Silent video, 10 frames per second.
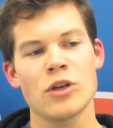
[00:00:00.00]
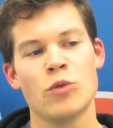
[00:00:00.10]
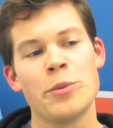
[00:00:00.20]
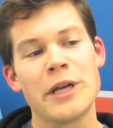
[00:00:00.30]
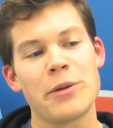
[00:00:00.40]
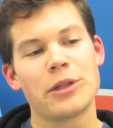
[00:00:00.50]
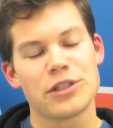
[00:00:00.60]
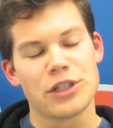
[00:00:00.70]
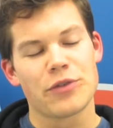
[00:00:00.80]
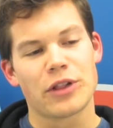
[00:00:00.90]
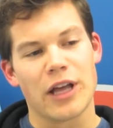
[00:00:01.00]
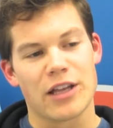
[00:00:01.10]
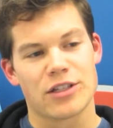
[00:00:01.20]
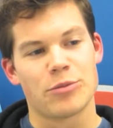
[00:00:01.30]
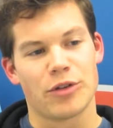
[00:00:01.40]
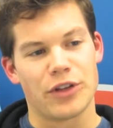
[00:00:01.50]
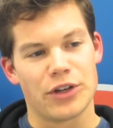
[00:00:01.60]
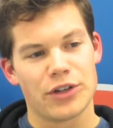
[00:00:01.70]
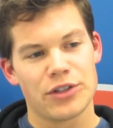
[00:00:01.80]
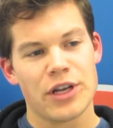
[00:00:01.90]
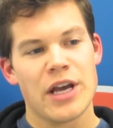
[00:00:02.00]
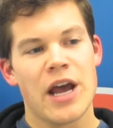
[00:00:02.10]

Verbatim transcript: We've been able to see over the last number of years,